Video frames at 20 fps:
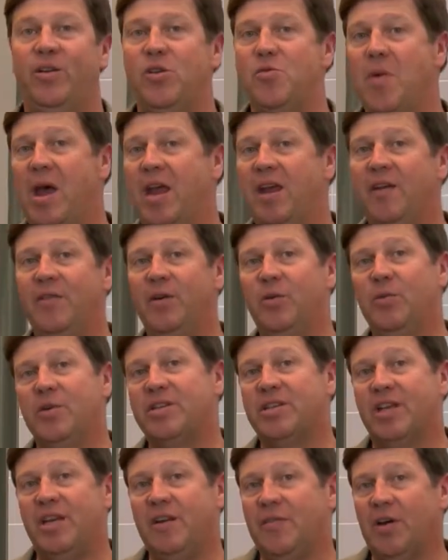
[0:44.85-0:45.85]
You may even
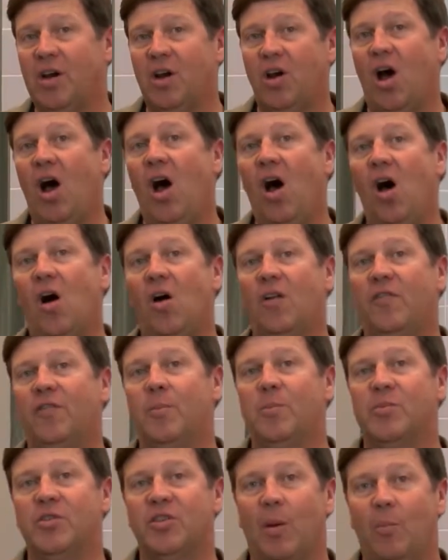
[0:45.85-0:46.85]
receive a call
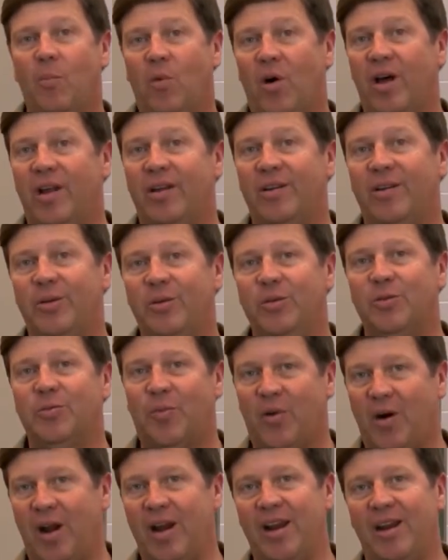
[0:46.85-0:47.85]
from someone who's
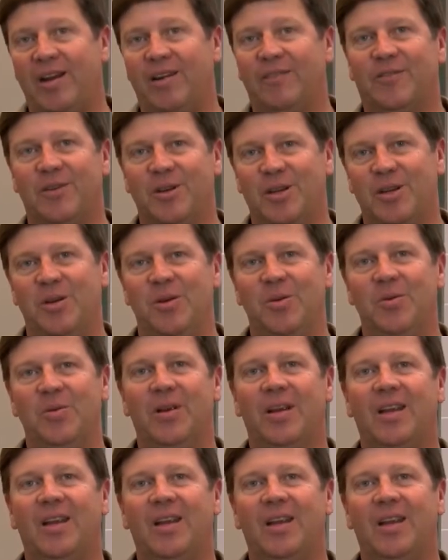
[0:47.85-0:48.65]
praying for you.